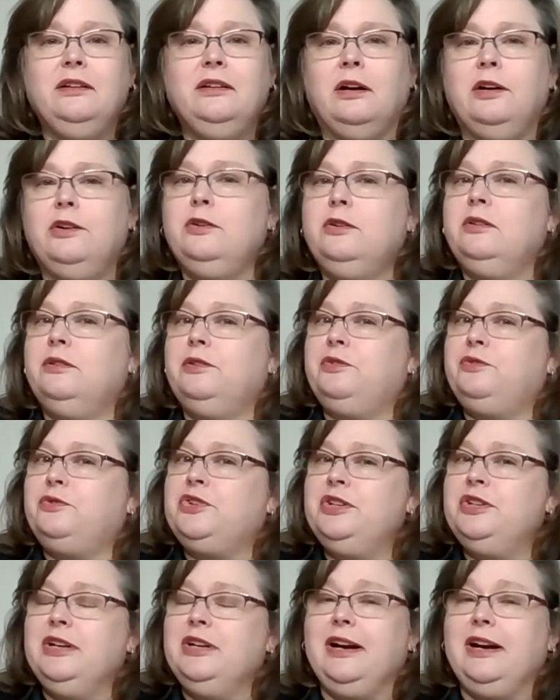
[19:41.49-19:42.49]
Oh,
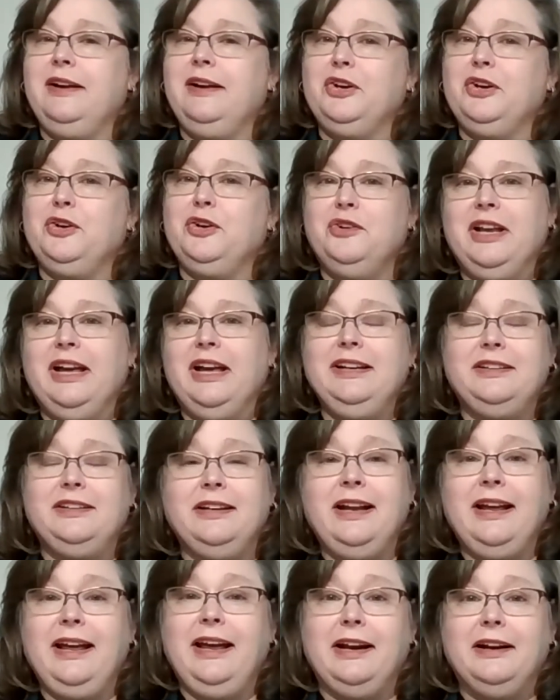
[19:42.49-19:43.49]
she's not having a good day
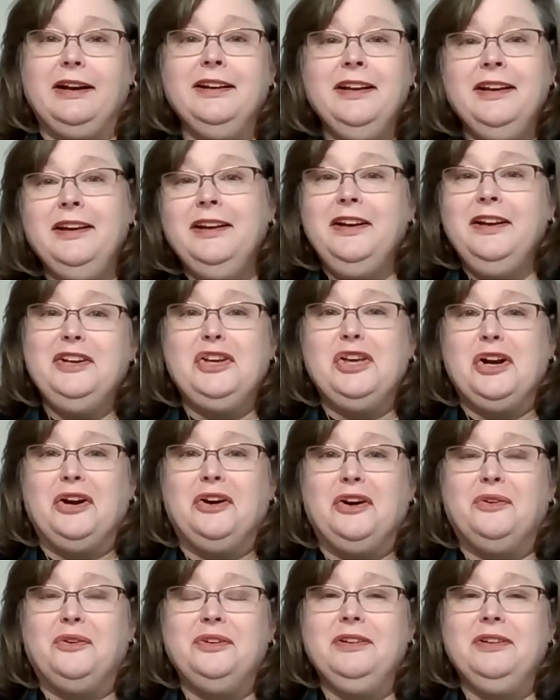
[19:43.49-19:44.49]
today. You
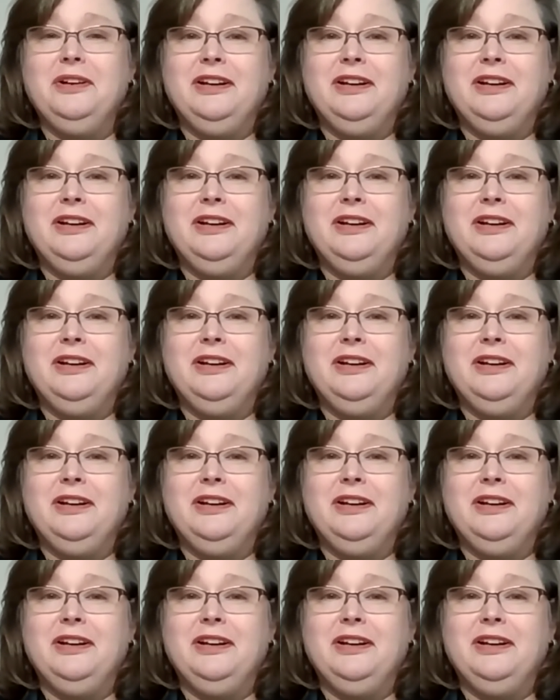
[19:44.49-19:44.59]
know,